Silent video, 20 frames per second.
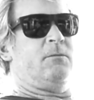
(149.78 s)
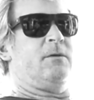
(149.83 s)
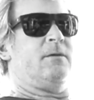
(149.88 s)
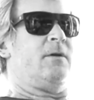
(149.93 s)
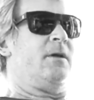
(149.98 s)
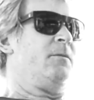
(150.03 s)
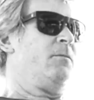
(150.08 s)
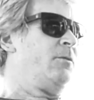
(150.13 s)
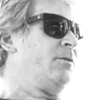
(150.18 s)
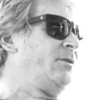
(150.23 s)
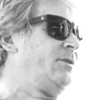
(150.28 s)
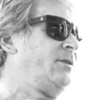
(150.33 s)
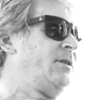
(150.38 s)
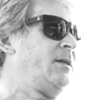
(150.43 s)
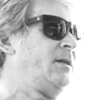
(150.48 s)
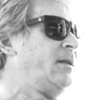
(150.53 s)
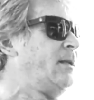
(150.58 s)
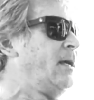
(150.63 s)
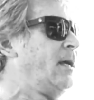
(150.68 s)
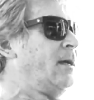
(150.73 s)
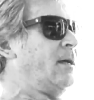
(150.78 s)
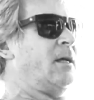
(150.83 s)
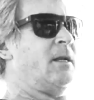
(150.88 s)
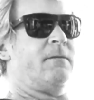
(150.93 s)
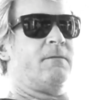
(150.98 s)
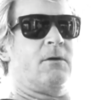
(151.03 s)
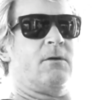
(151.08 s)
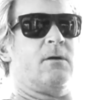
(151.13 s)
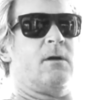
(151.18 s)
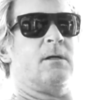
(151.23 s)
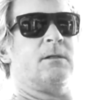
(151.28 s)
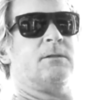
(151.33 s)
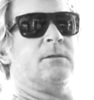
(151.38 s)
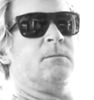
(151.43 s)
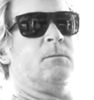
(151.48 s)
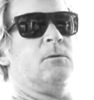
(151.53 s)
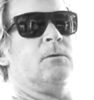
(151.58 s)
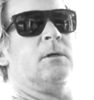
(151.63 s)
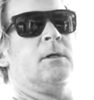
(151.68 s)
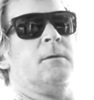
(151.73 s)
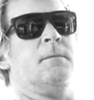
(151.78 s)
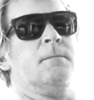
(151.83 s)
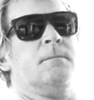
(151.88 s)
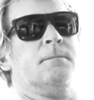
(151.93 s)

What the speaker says: and we're seeing that kind of across the board.